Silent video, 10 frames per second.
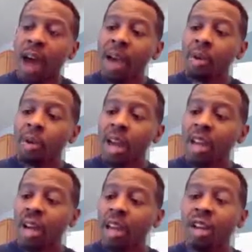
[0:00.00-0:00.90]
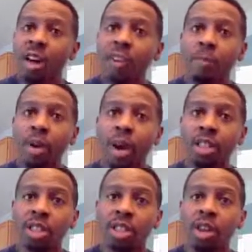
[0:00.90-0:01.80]
I'm creating enough
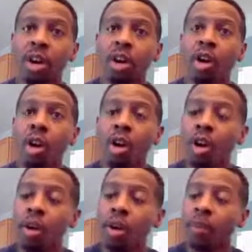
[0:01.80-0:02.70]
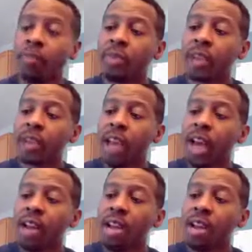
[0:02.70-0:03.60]
pressure
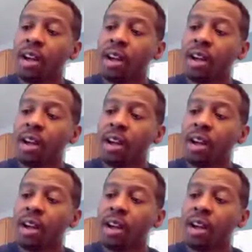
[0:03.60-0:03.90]
that